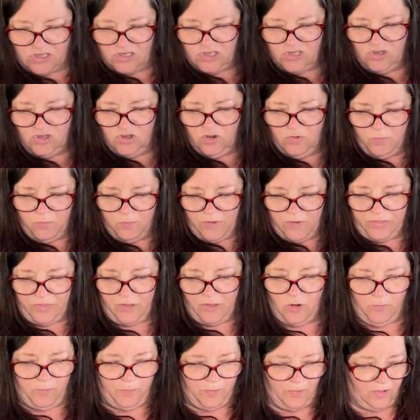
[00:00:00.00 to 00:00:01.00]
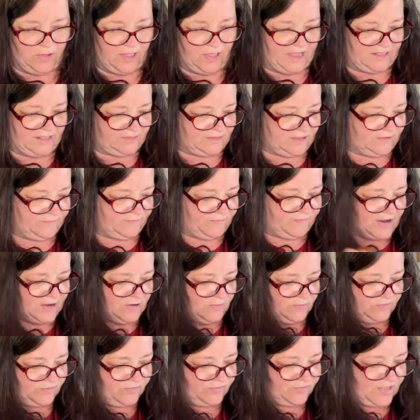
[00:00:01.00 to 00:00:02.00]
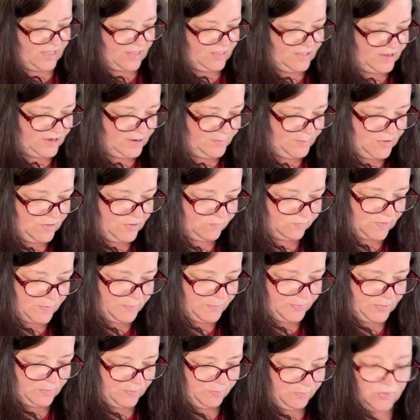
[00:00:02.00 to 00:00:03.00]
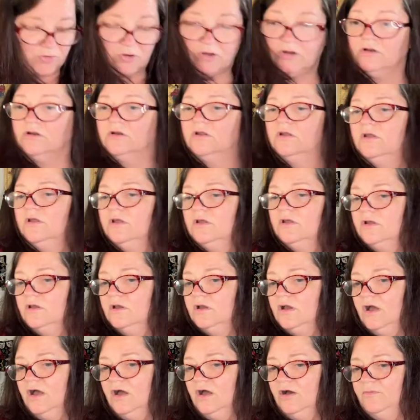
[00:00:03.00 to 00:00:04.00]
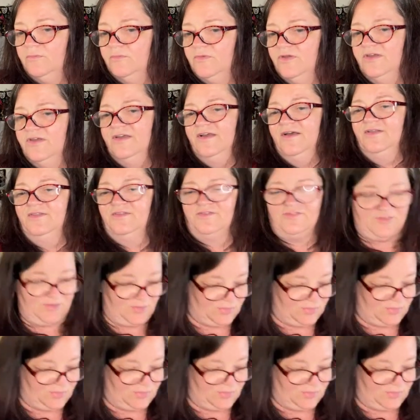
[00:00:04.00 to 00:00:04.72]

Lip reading: cube with opalite that if I don't sell it, I'm going to rip it apart. That's a